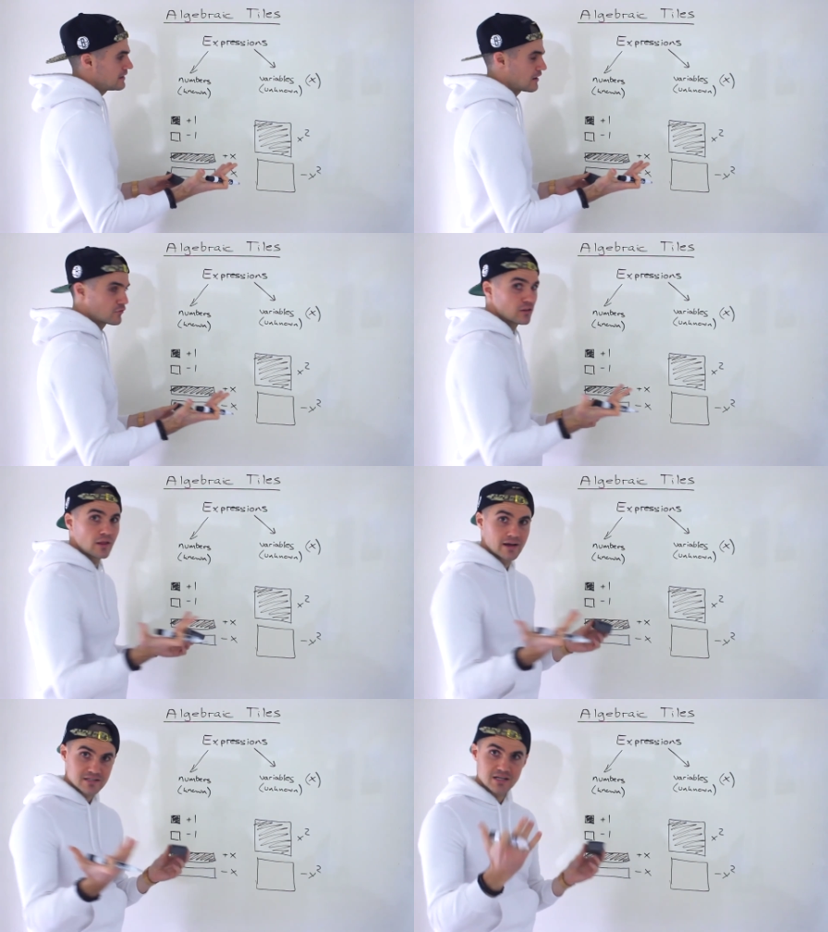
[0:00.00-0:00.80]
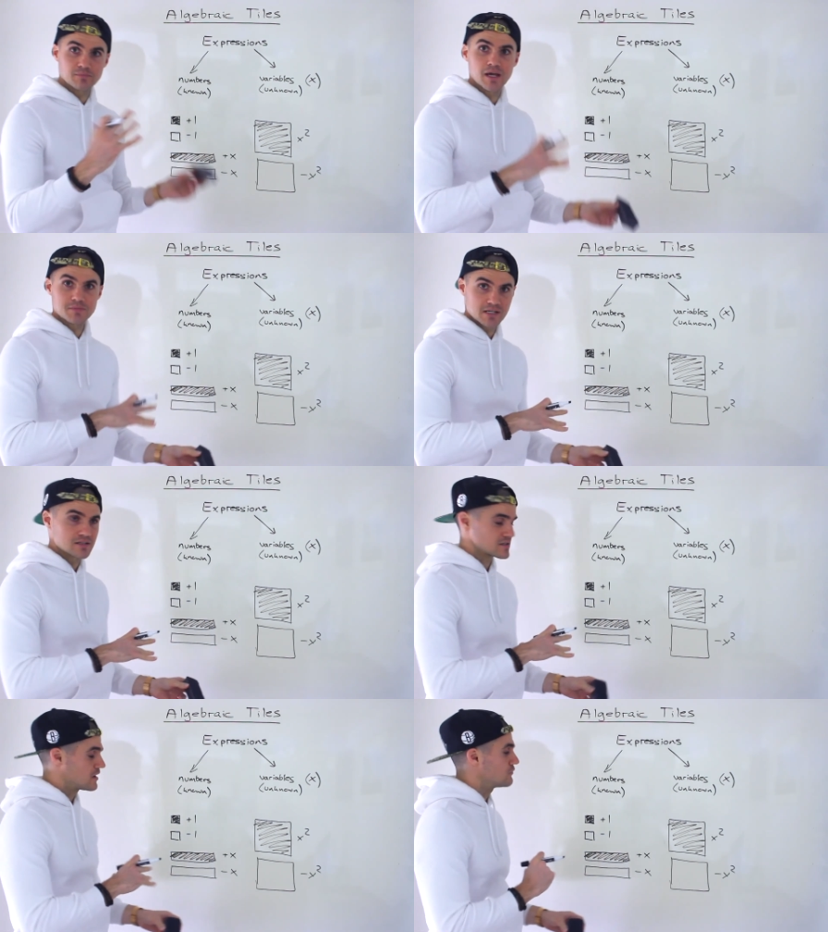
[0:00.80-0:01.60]
nevertheless, sometimes it
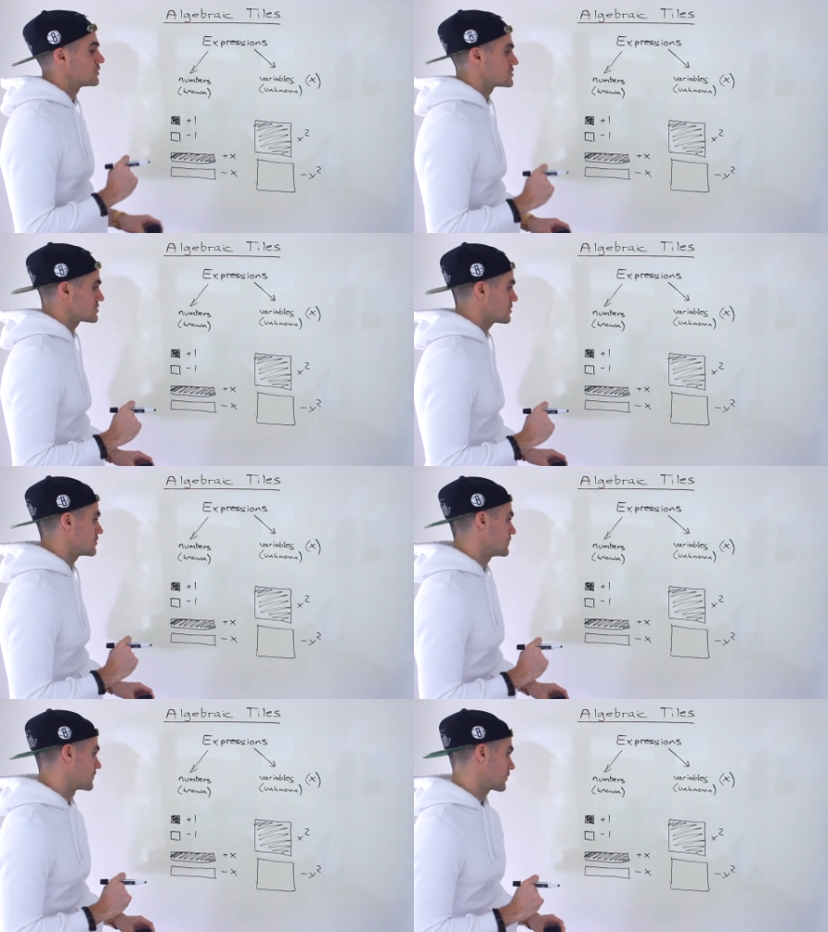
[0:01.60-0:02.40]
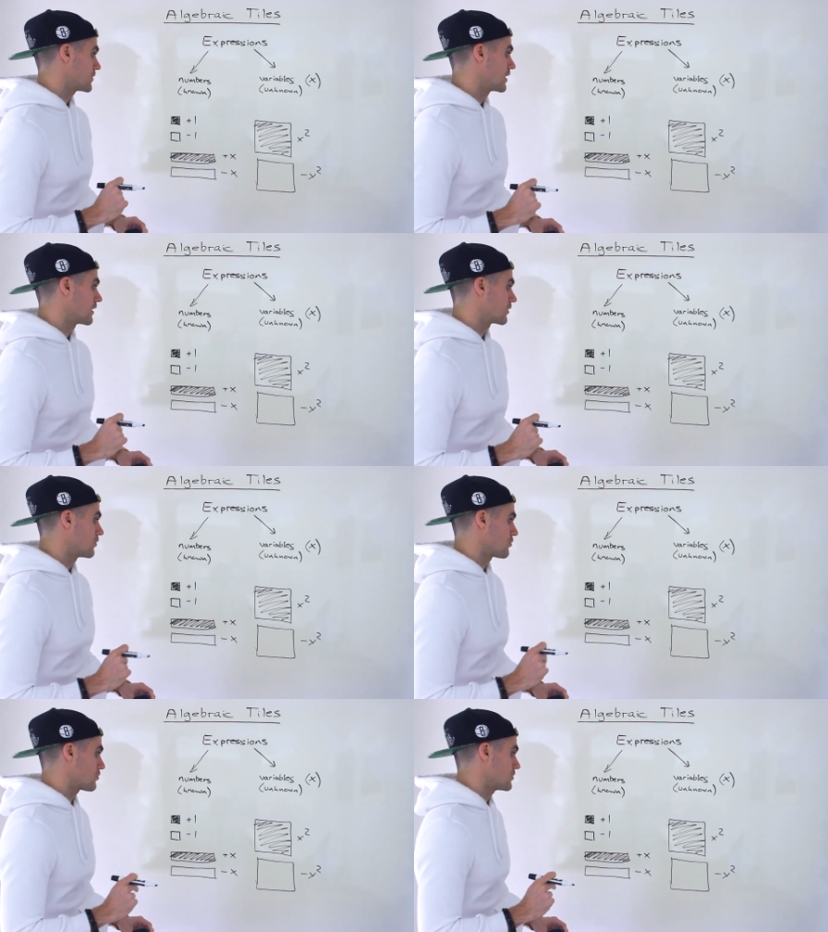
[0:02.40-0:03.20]
is covered, so we got to
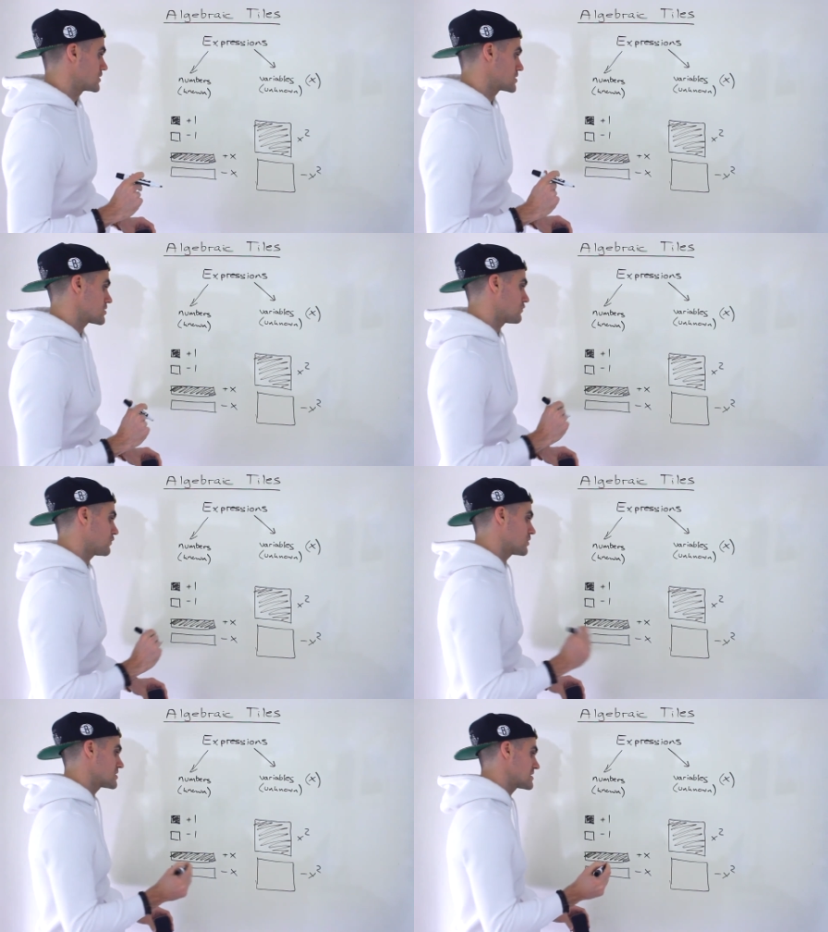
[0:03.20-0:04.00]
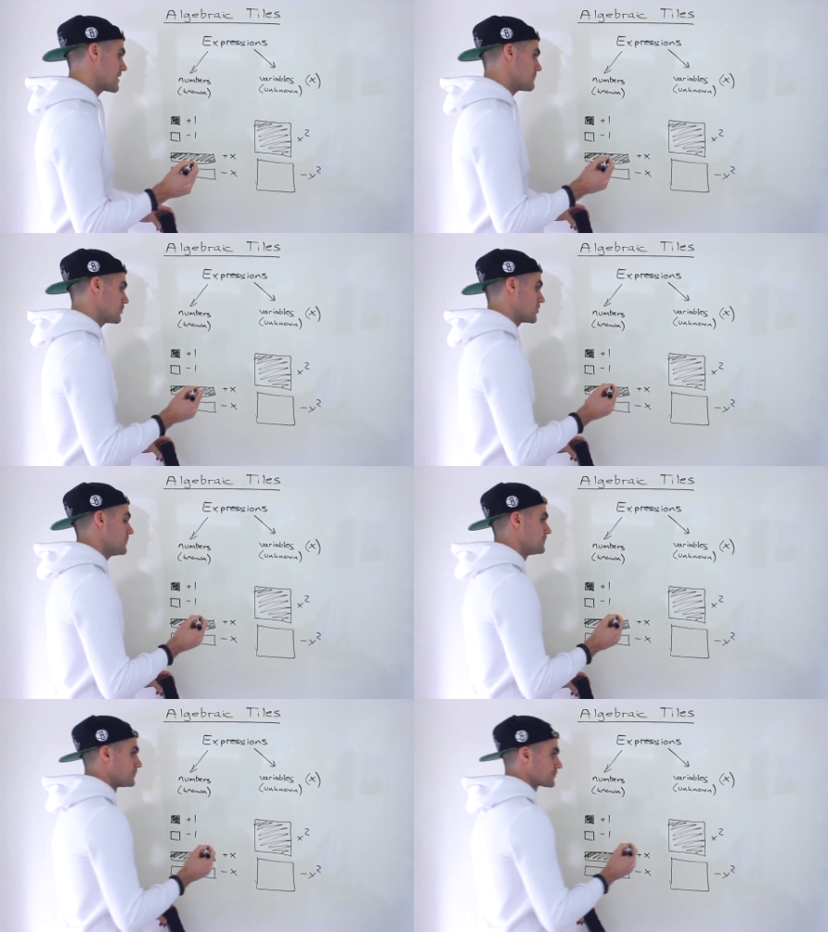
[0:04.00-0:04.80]
go through it. So for example,